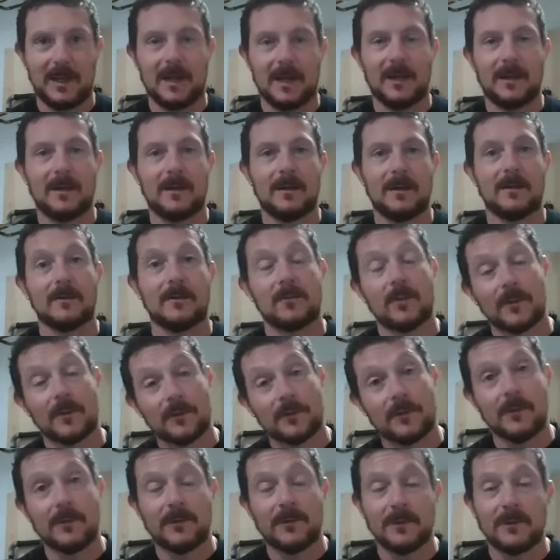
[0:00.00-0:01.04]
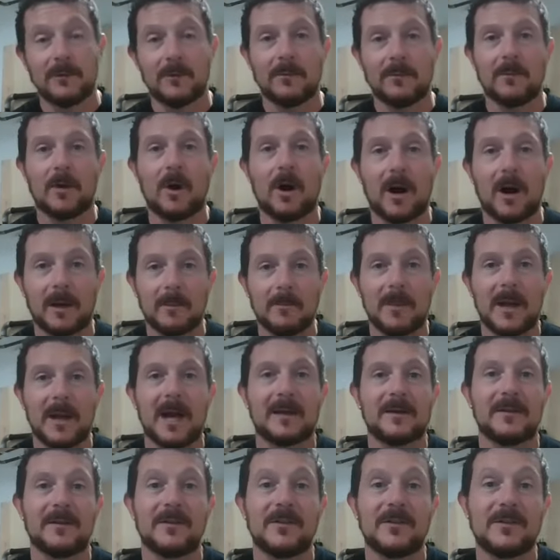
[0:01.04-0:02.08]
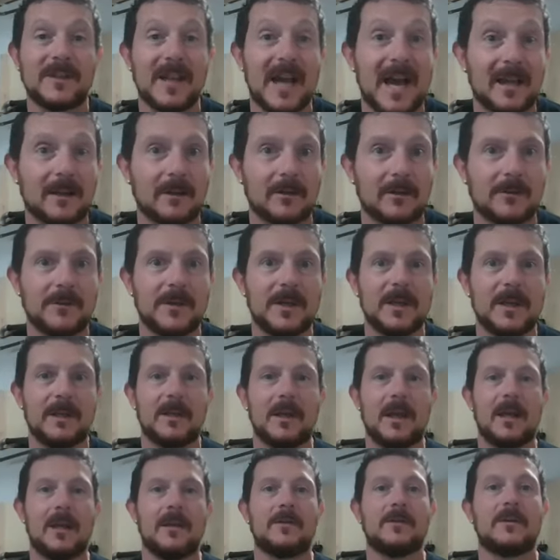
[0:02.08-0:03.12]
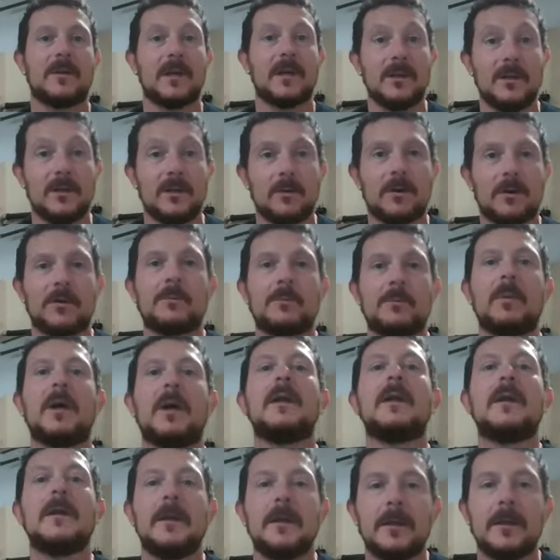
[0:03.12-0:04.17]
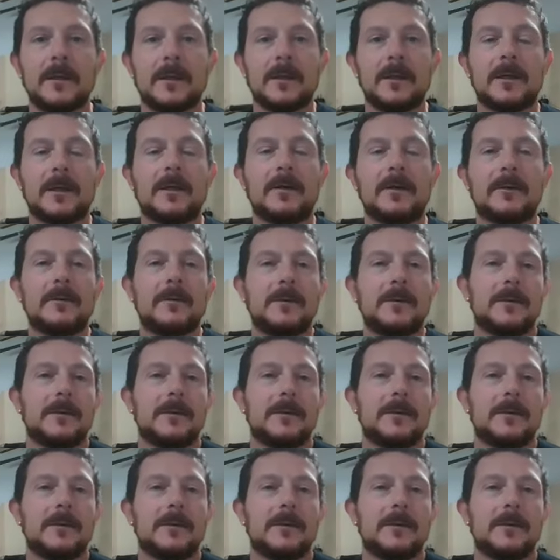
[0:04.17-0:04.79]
And of course, those of you who harken back to the Stadler Viega days, they knew us, but you know,